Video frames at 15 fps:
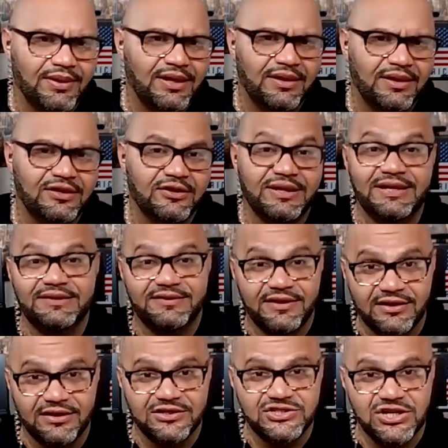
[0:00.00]
You know, he did
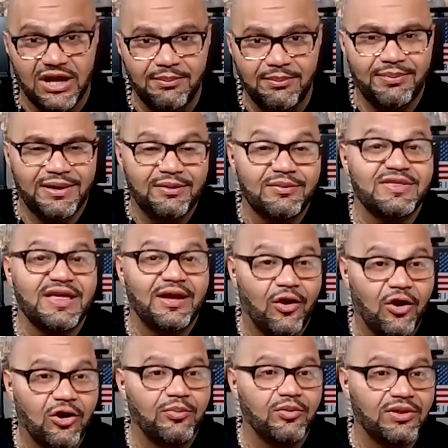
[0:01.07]
a good job, but it was a
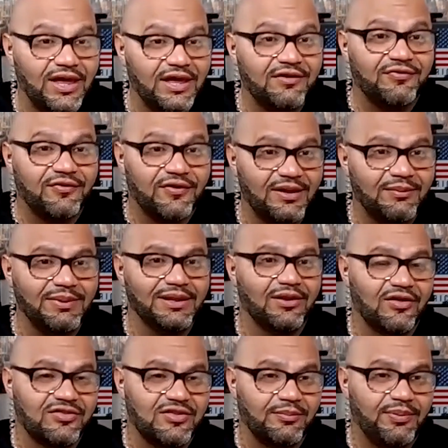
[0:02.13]
horrible gig for him. He
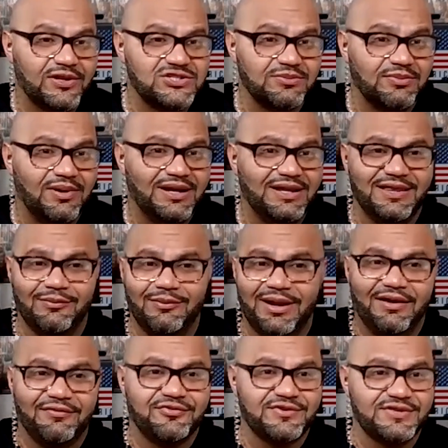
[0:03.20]
lost a bunch of money. They went
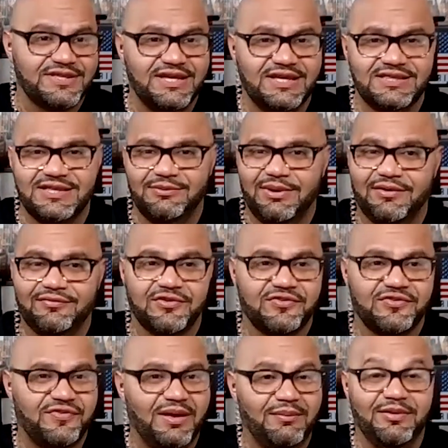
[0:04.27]
after his kids. They went after his
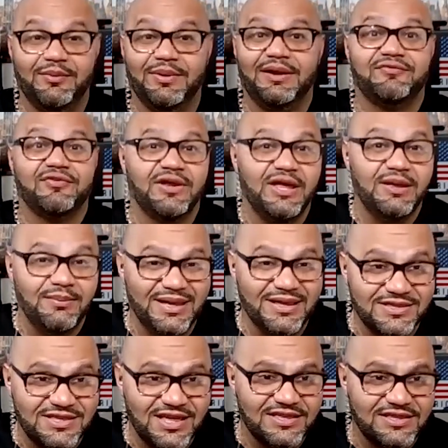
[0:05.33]
family. They went after him
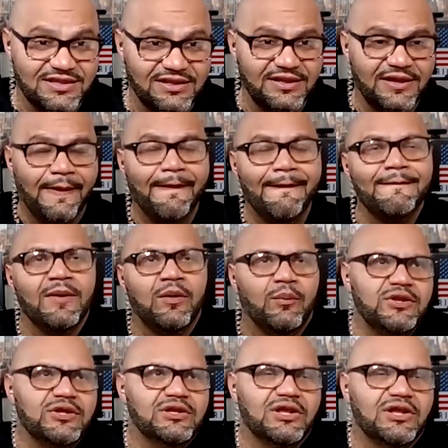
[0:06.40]
incessantly. When
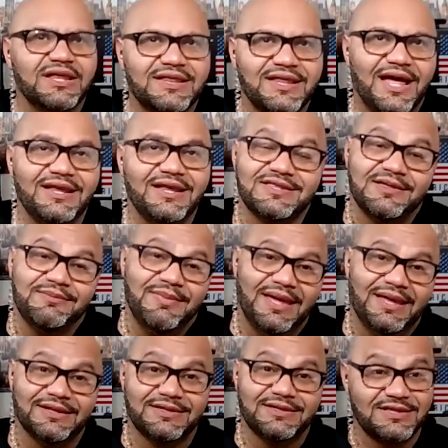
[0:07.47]
you look at that, you say,
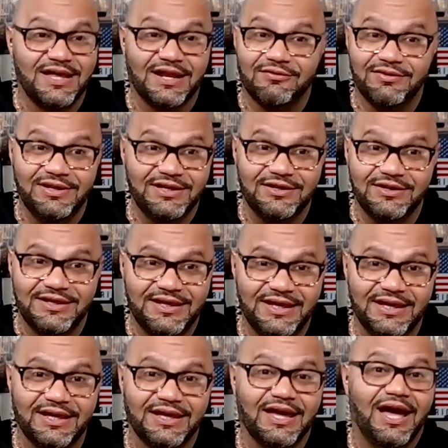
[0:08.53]
man, it's not a really good
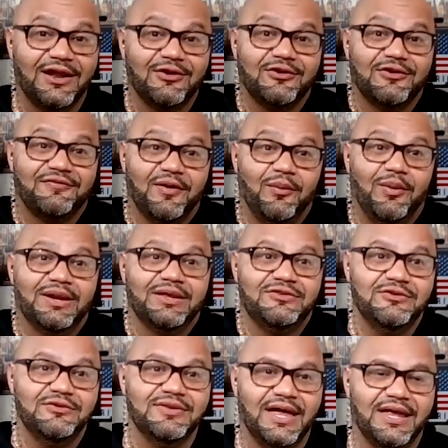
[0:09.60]
gig. I don't know if I want to
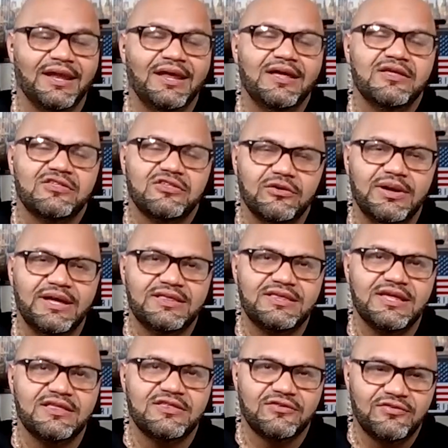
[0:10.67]
do that. So
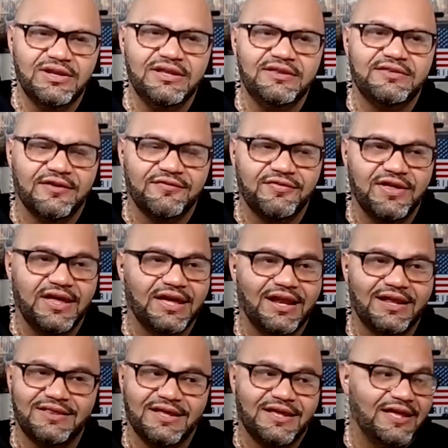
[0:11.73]
it's a really tough gig. And
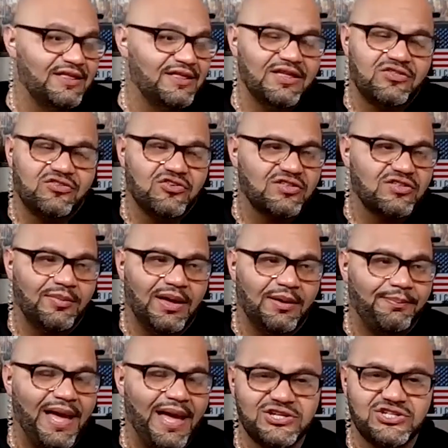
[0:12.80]
I think it's just about
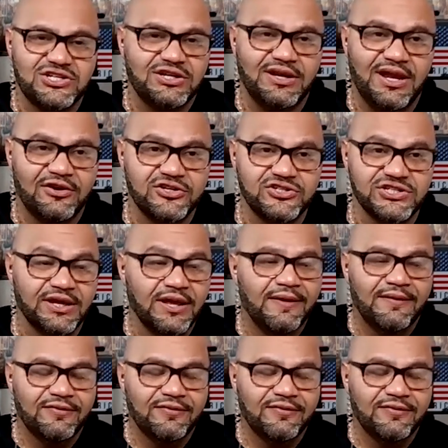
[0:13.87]
passion and energy.